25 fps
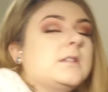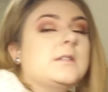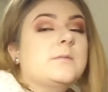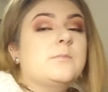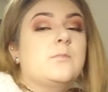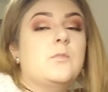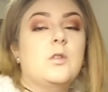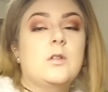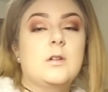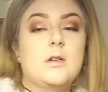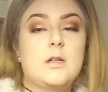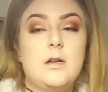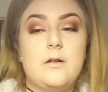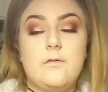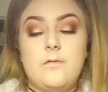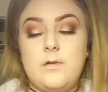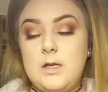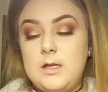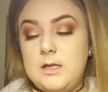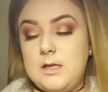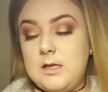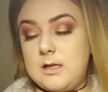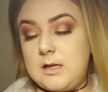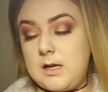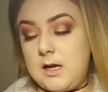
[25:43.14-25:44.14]
more kind of
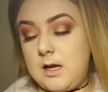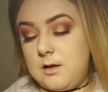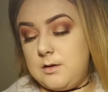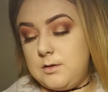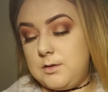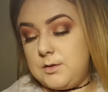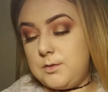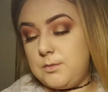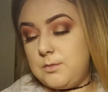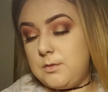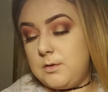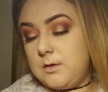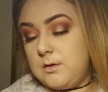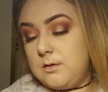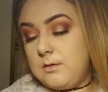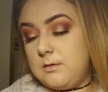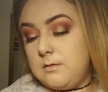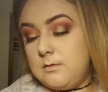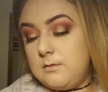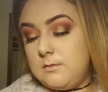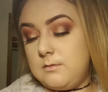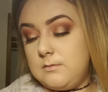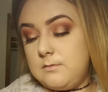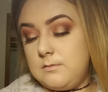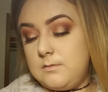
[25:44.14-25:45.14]
like a contour
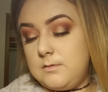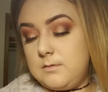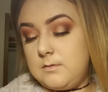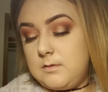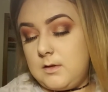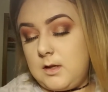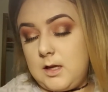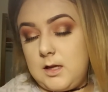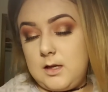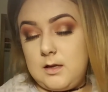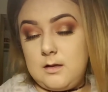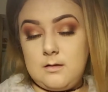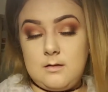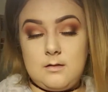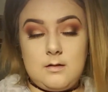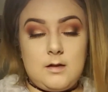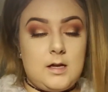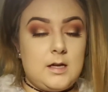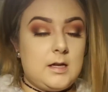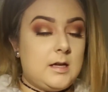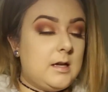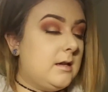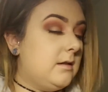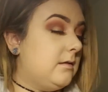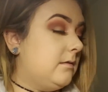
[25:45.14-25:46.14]
thing, I
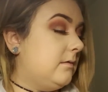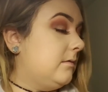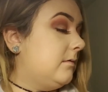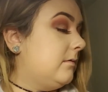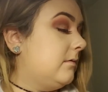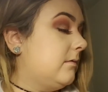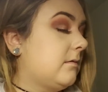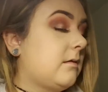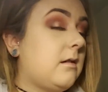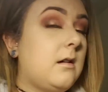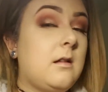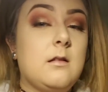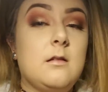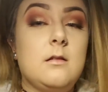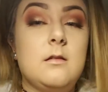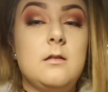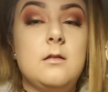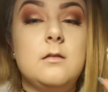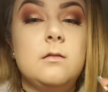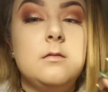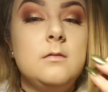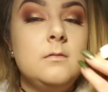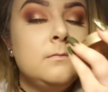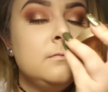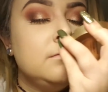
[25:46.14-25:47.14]
guess, color.
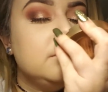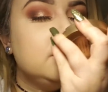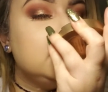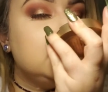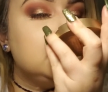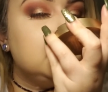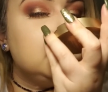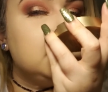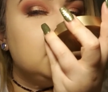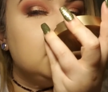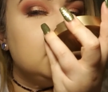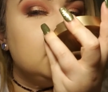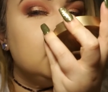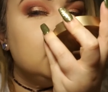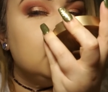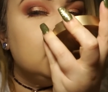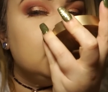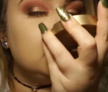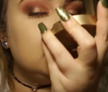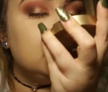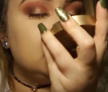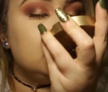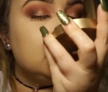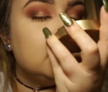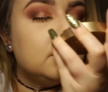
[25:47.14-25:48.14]

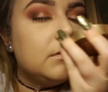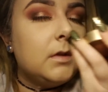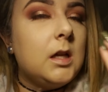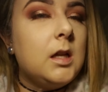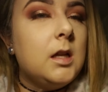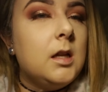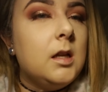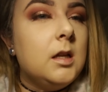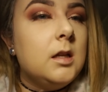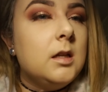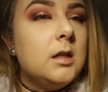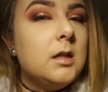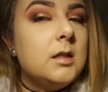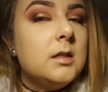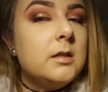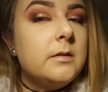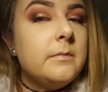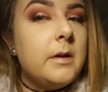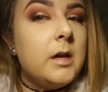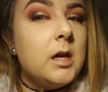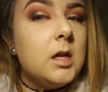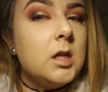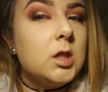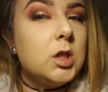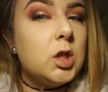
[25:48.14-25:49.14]
That
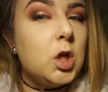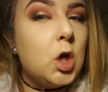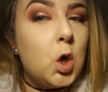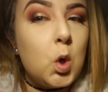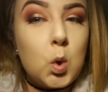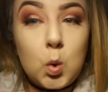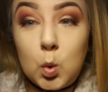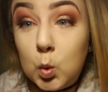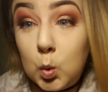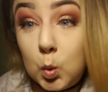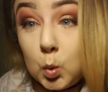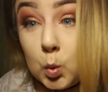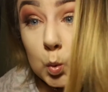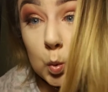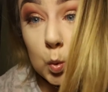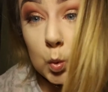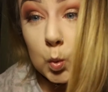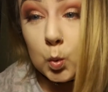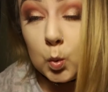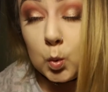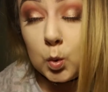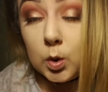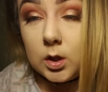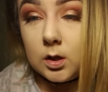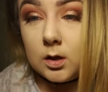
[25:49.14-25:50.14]
smells so
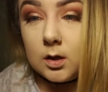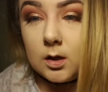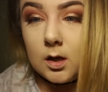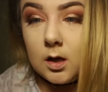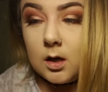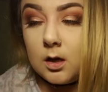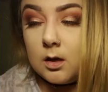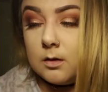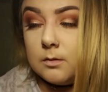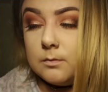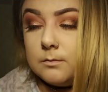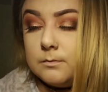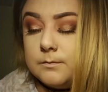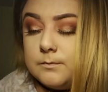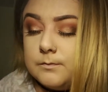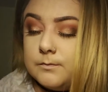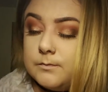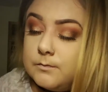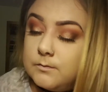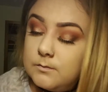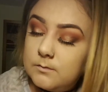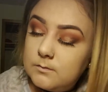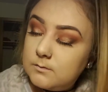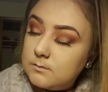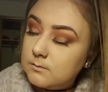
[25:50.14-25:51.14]
good.
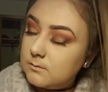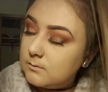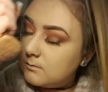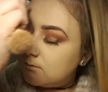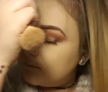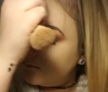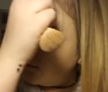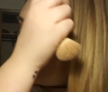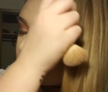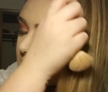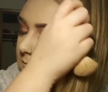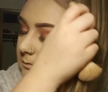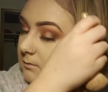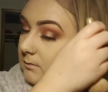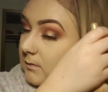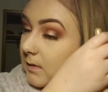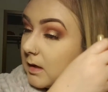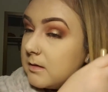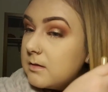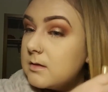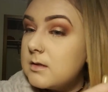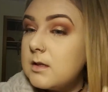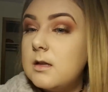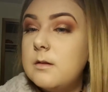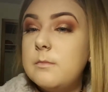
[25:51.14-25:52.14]
I
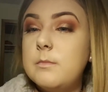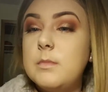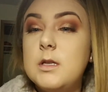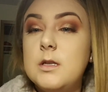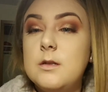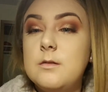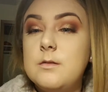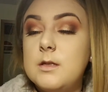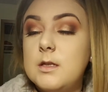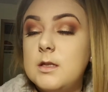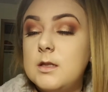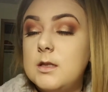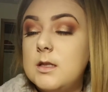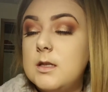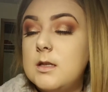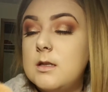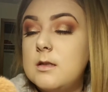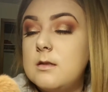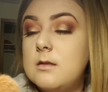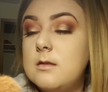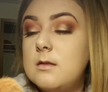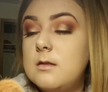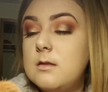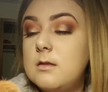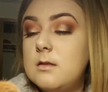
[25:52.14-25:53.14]
was gonna be using
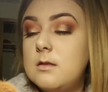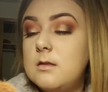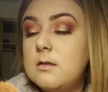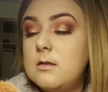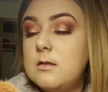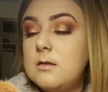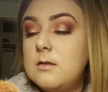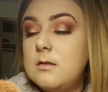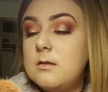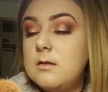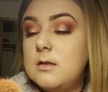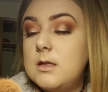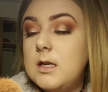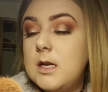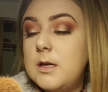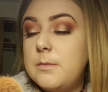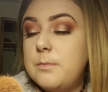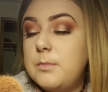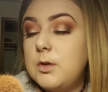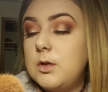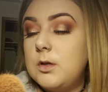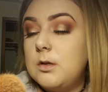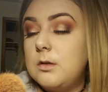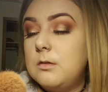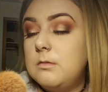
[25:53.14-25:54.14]
this
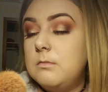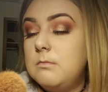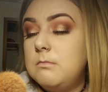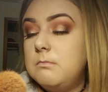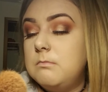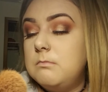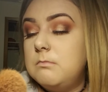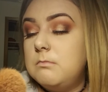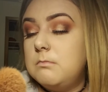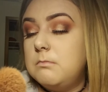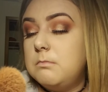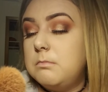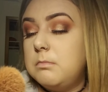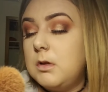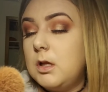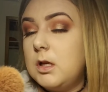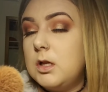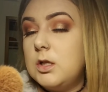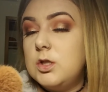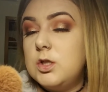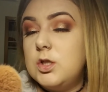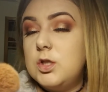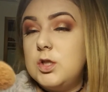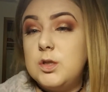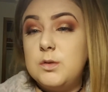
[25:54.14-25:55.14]
tapered
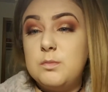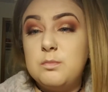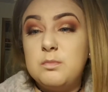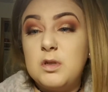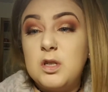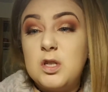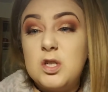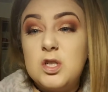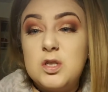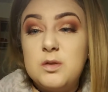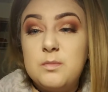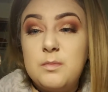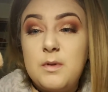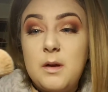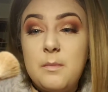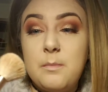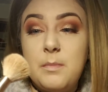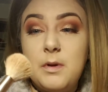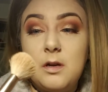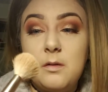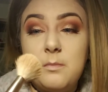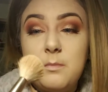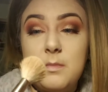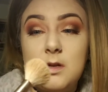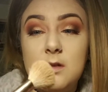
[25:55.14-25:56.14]
blush brush by
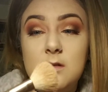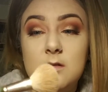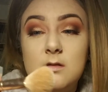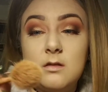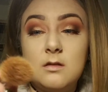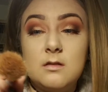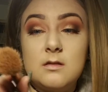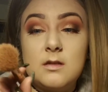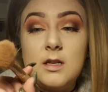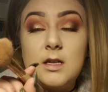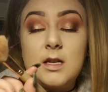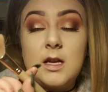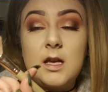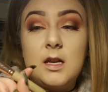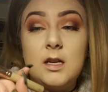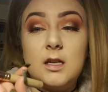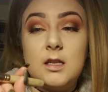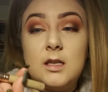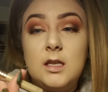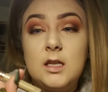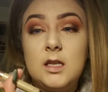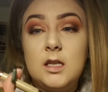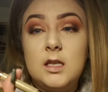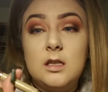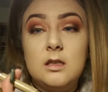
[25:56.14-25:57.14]
Bare Minerals I got in a
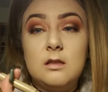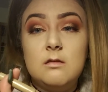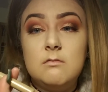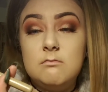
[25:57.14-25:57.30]
kit